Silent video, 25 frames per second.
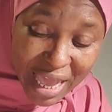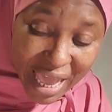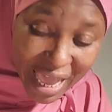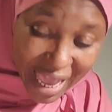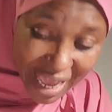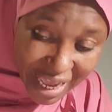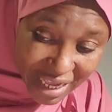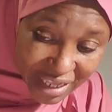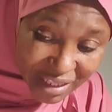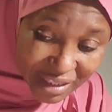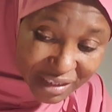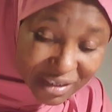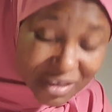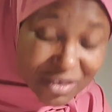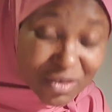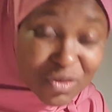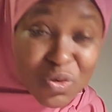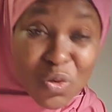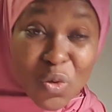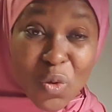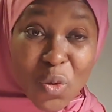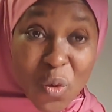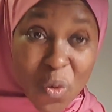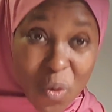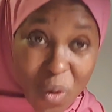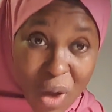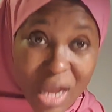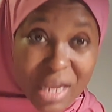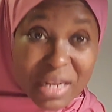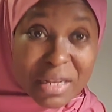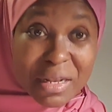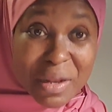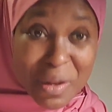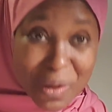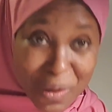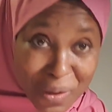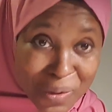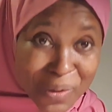8 is
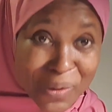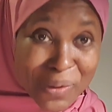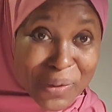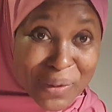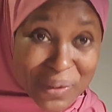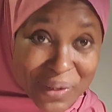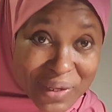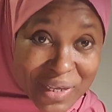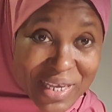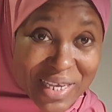quite long.